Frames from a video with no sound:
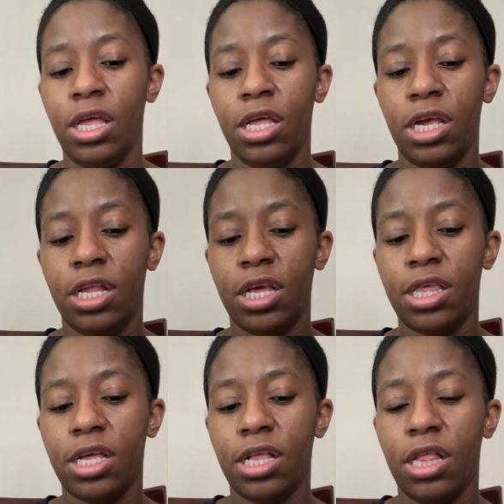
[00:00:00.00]
he
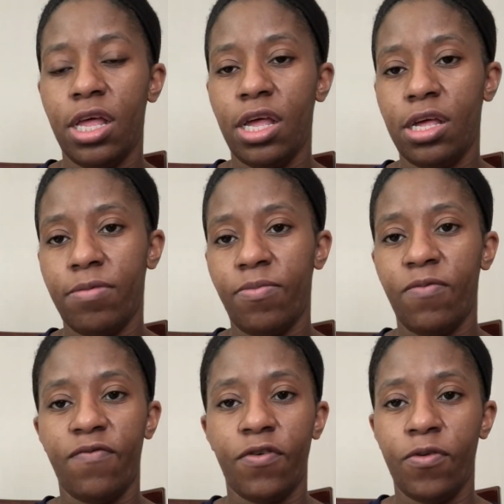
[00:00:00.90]
doesn't, like,
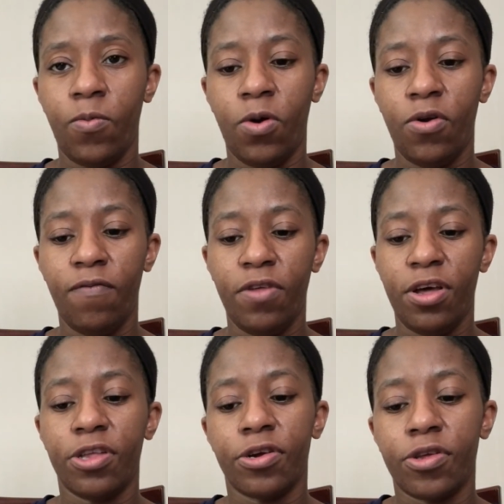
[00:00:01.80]
prefer the one over the
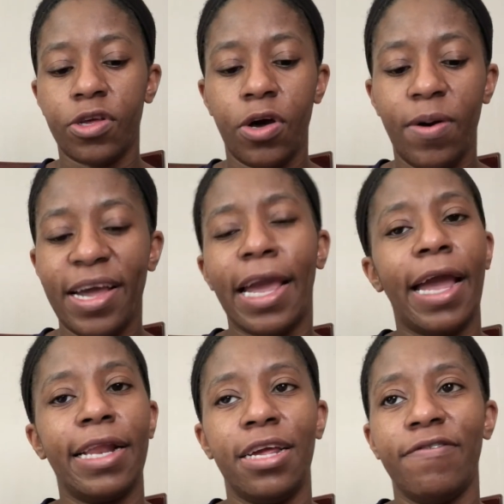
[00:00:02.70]
other, so I
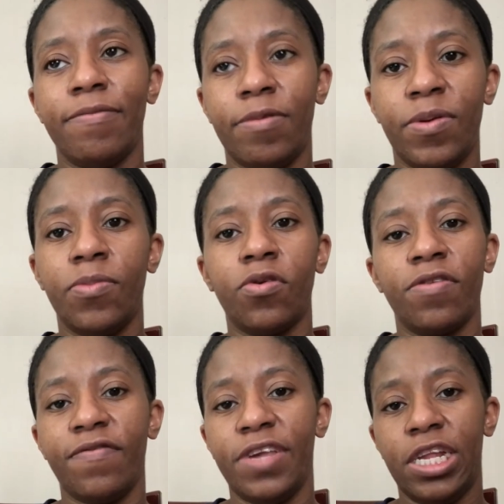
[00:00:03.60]
can give him to people
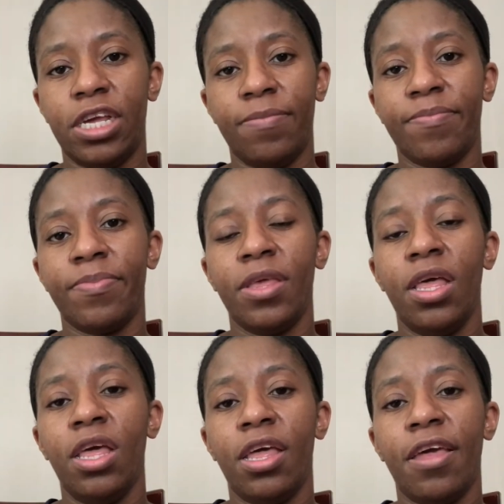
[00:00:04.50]
to feed him
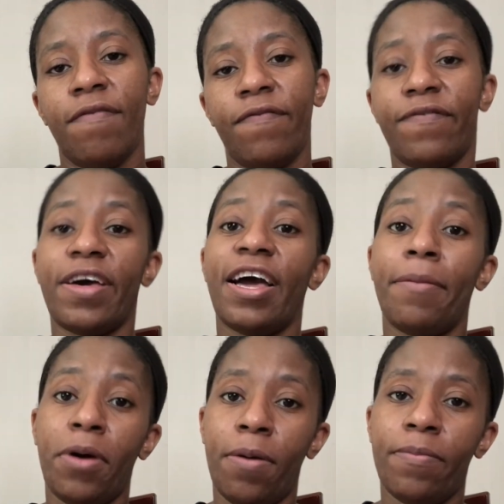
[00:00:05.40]
if I
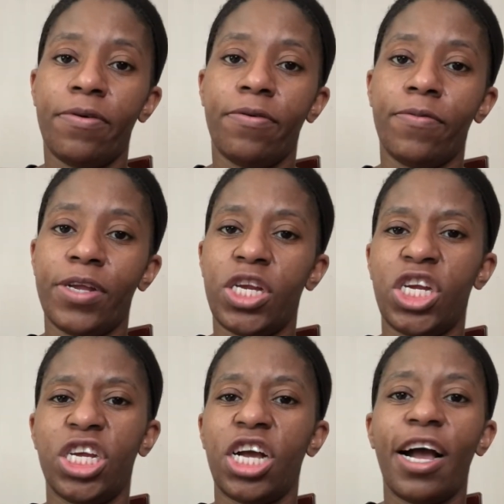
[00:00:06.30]
pump,
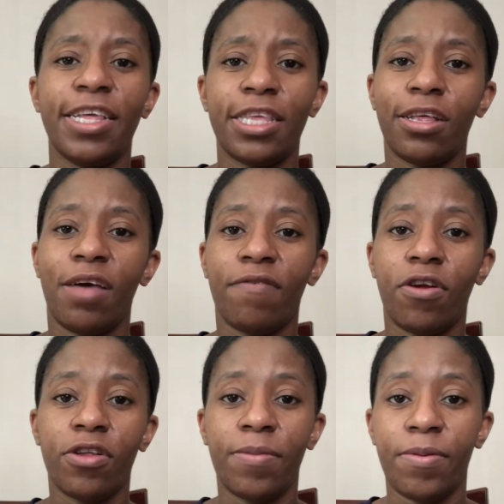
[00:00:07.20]
which I still haven't
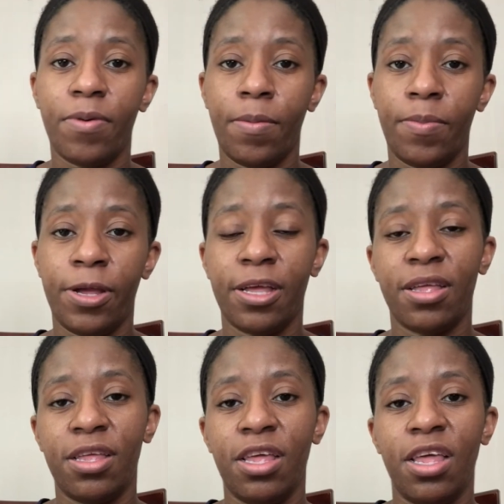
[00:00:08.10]
hardly been pumping
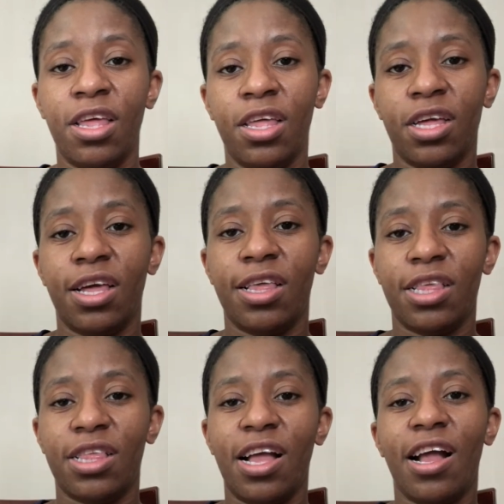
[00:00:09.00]

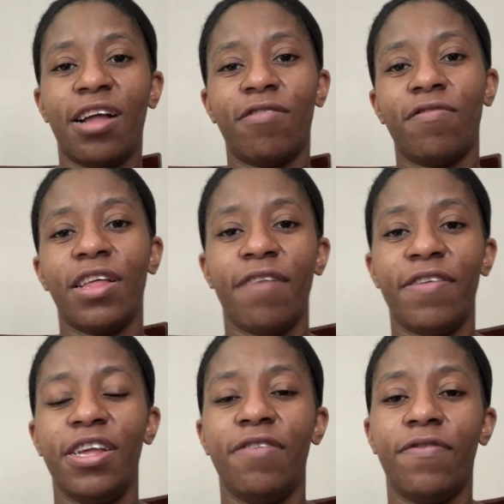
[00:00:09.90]
because I don't really have a
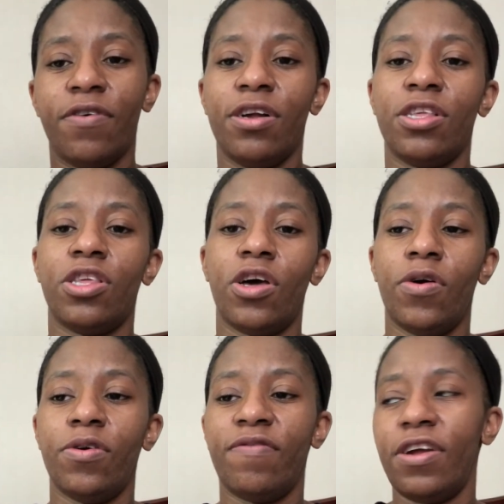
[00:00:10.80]
need for it.
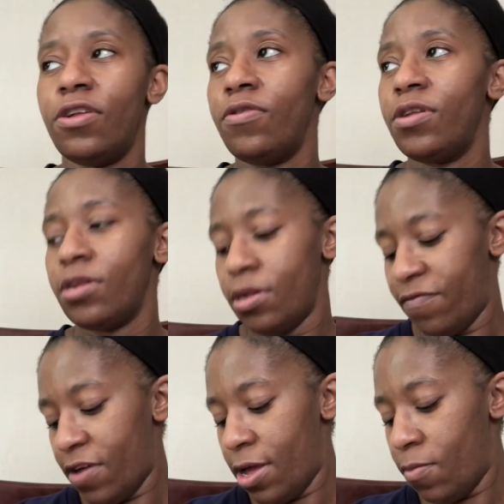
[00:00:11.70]
So if
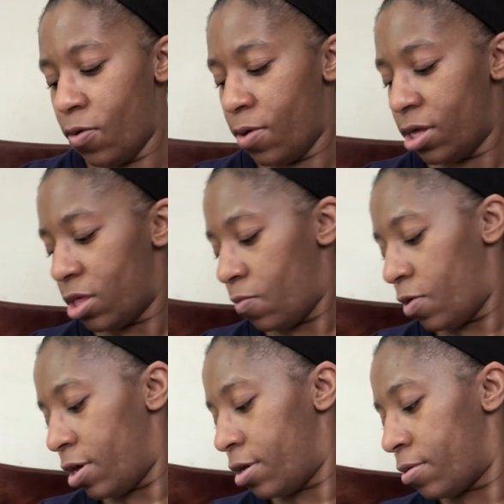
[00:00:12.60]
I am going somewhere,